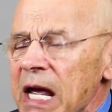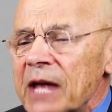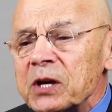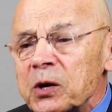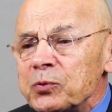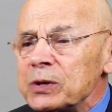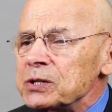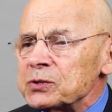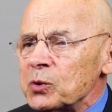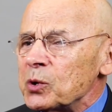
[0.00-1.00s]
And the
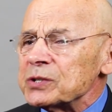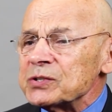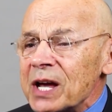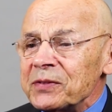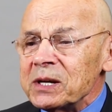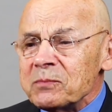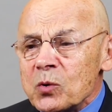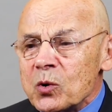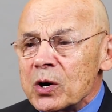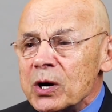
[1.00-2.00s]
Caprini score is nothing
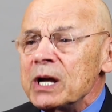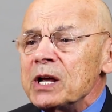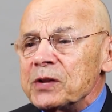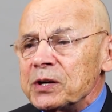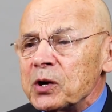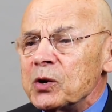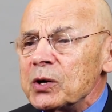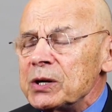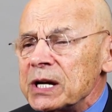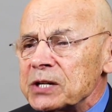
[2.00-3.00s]
more than a
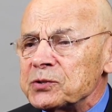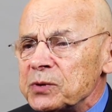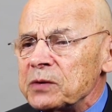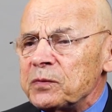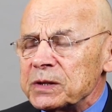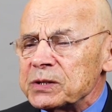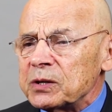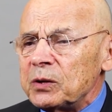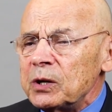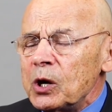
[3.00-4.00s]
good history and
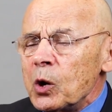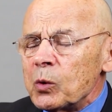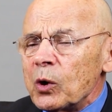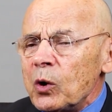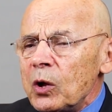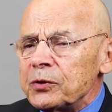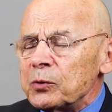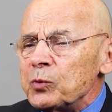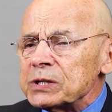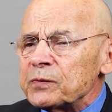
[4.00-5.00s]
physical, where all
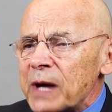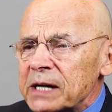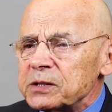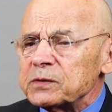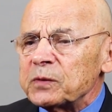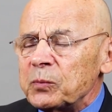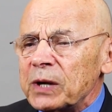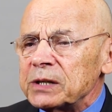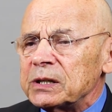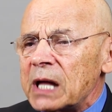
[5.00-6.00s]
the risk factors for
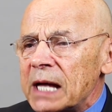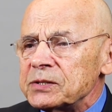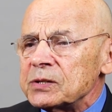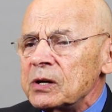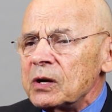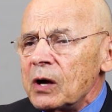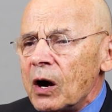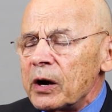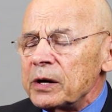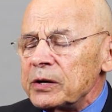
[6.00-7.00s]
blood clots
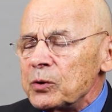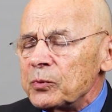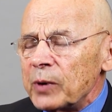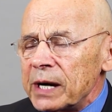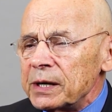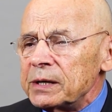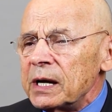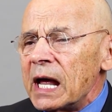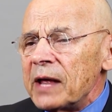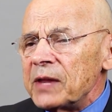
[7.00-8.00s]
are enumerated
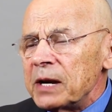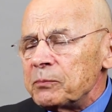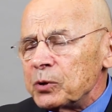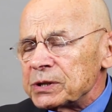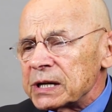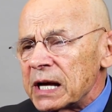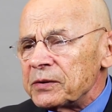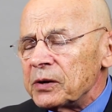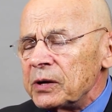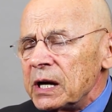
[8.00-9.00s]
and then put
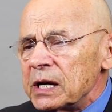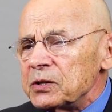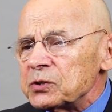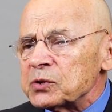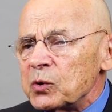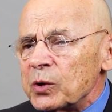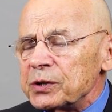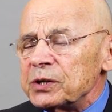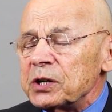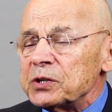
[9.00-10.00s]
together in a score
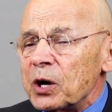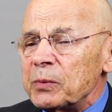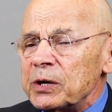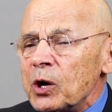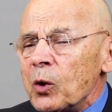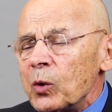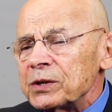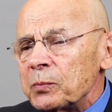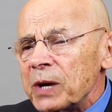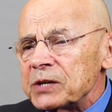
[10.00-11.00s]
to determine
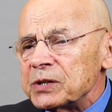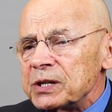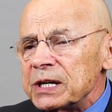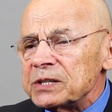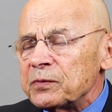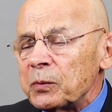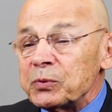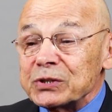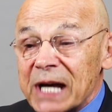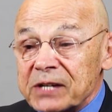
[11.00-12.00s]
what the patient needs for
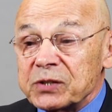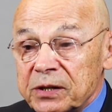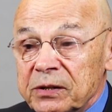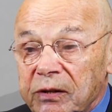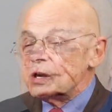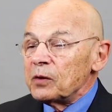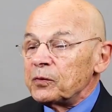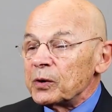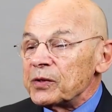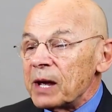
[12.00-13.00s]
protection
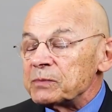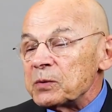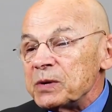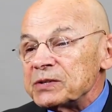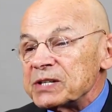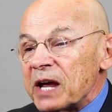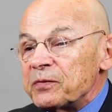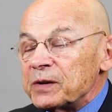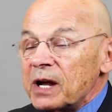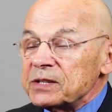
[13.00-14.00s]
for them to be
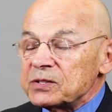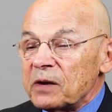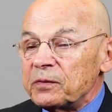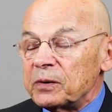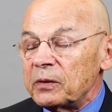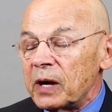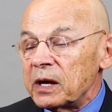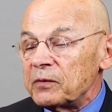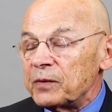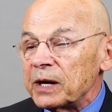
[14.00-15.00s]
safe and not suffer
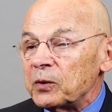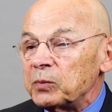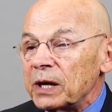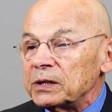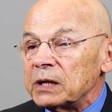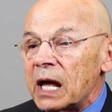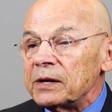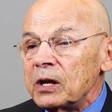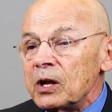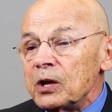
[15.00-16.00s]
a fatal blood clot.